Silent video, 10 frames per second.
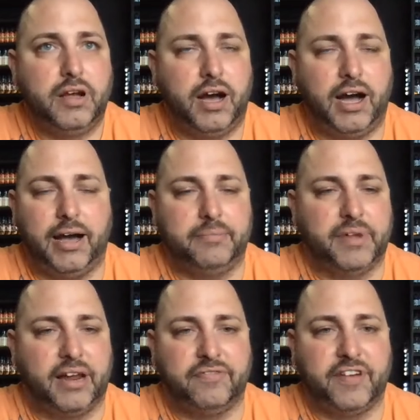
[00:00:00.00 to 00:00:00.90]
I'm
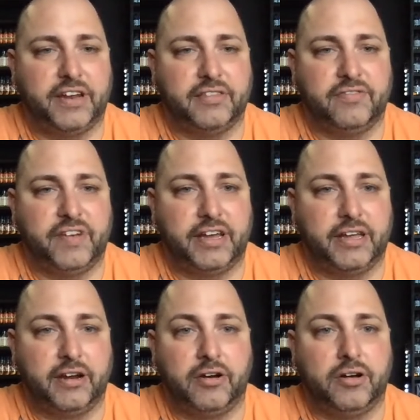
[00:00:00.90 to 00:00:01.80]
not a fan of the Vena
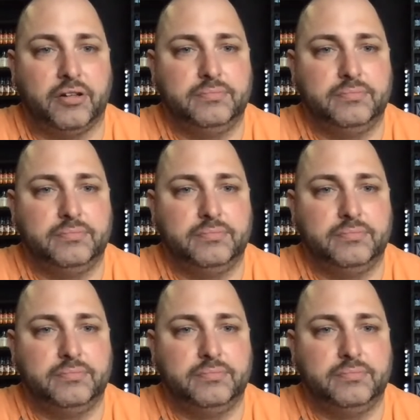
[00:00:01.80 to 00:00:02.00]
at all.